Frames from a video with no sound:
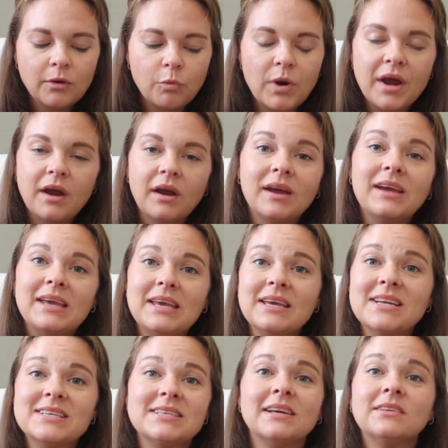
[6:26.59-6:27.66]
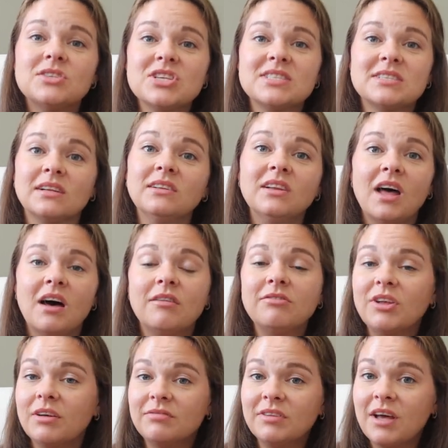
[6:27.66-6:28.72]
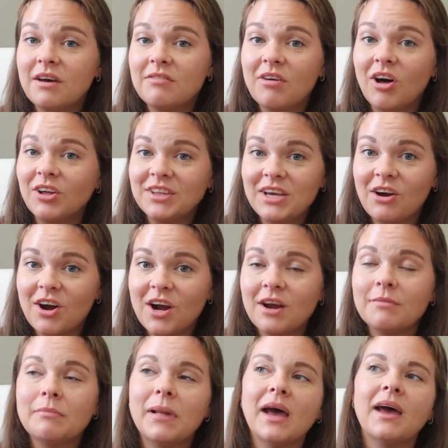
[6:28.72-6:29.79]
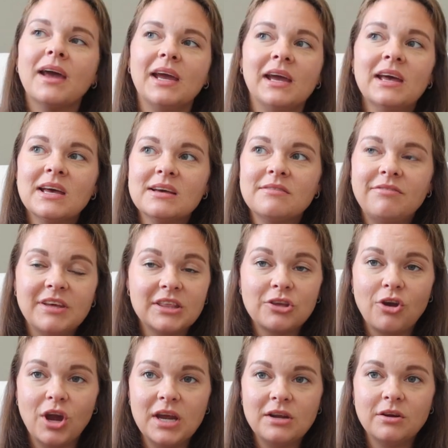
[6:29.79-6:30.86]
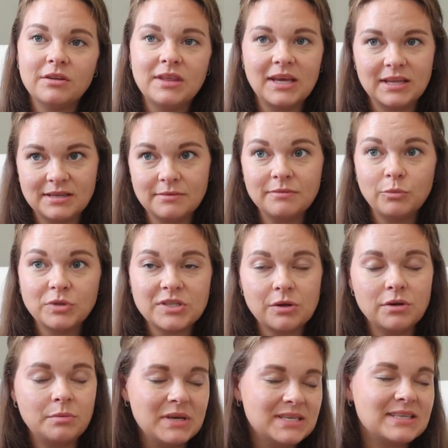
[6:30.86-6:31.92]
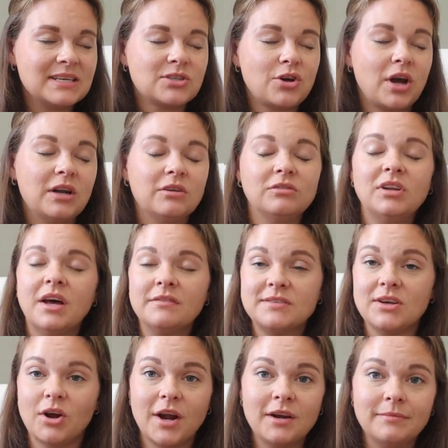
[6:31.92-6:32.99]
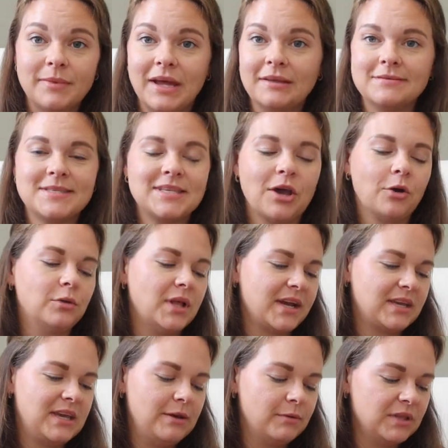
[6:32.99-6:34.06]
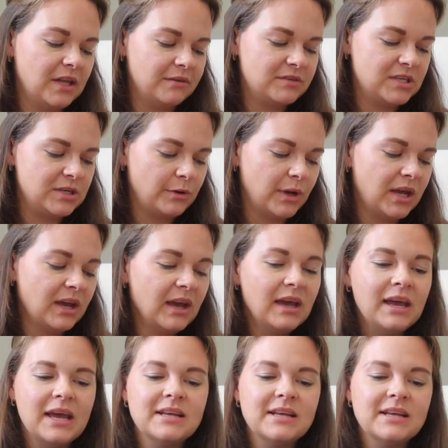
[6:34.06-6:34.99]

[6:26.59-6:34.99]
where he doesn't just love all the art, my 5th grader, then soon to be 6th grader, loves art. And so like he would love to do it.